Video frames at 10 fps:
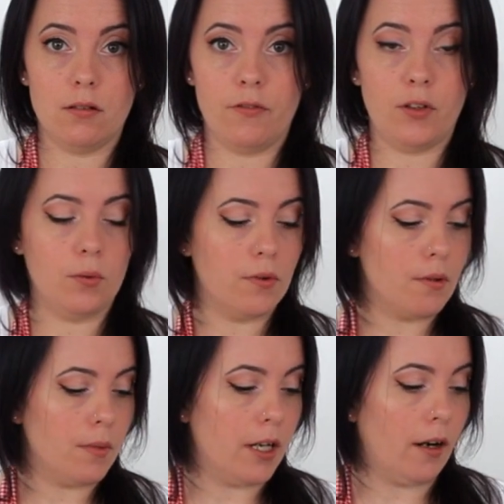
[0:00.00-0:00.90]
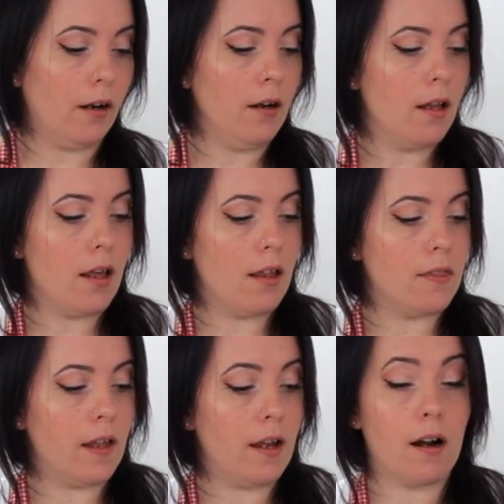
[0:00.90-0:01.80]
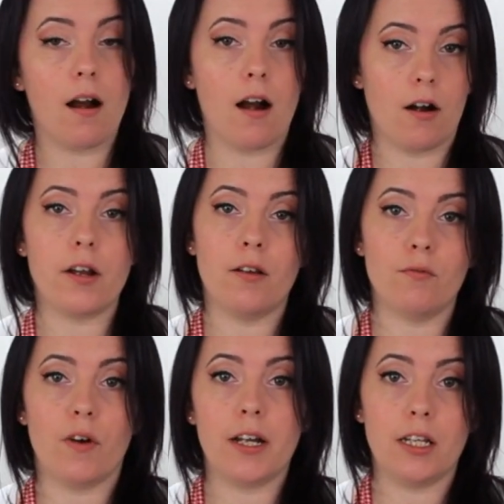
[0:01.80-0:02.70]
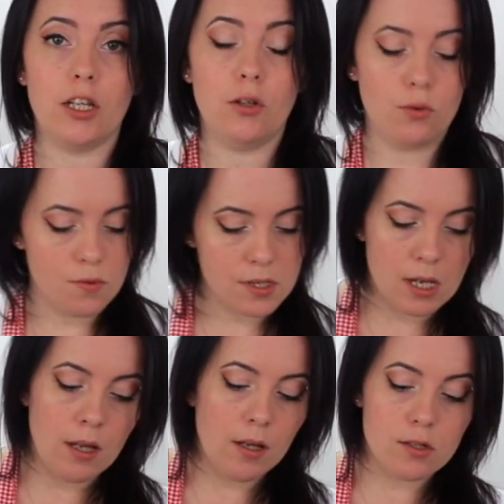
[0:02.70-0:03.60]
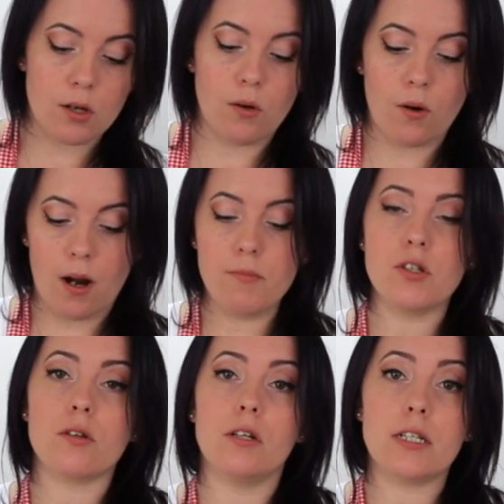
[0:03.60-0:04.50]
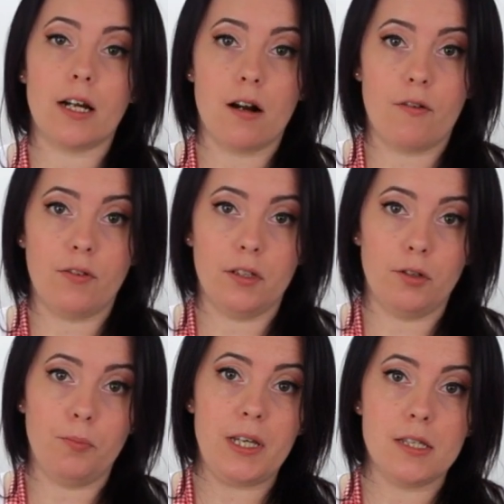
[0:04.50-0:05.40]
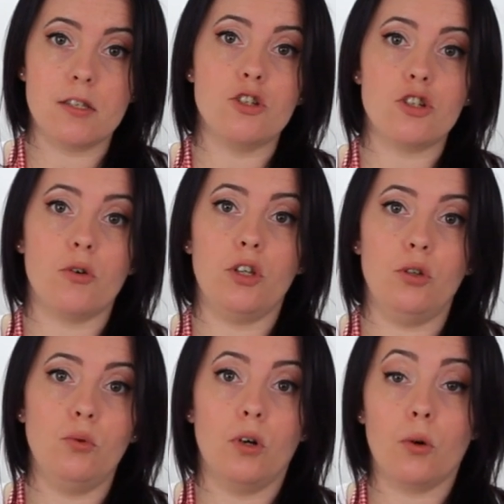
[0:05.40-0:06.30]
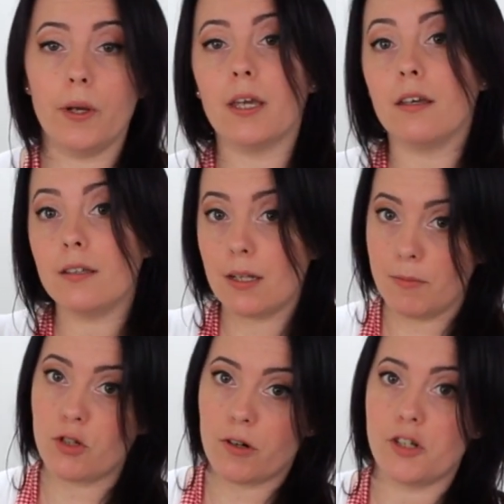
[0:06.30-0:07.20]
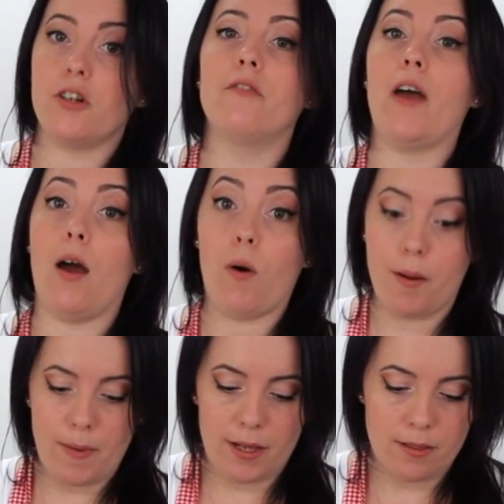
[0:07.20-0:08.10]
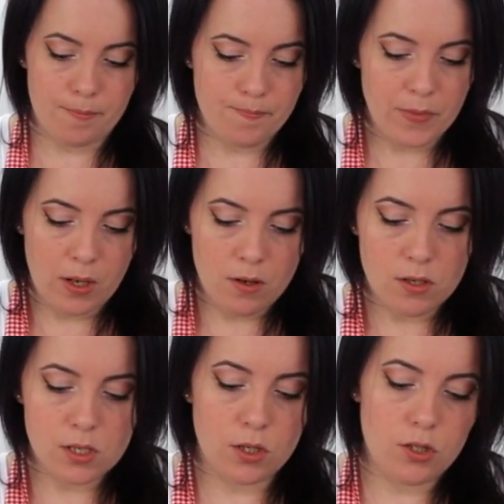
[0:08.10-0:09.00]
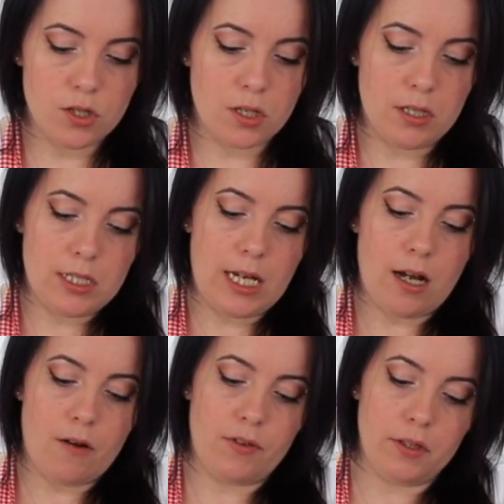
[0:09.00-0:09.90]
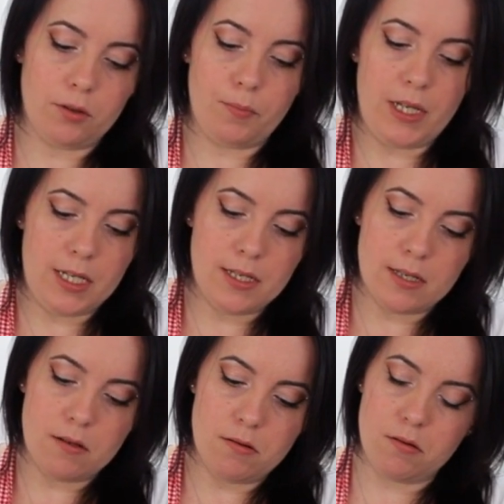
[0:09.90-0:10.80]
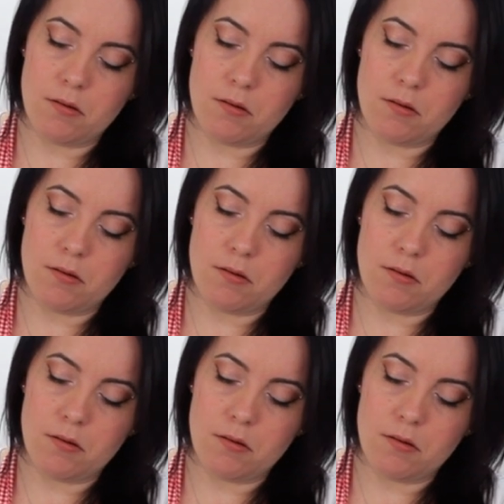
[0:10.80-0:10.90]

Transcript: a few of them here, and they are hard and ready to use. So I'm just going to tear off a little piece and show you a quick demonstration of how I made them. So you're just going to take off a little piece,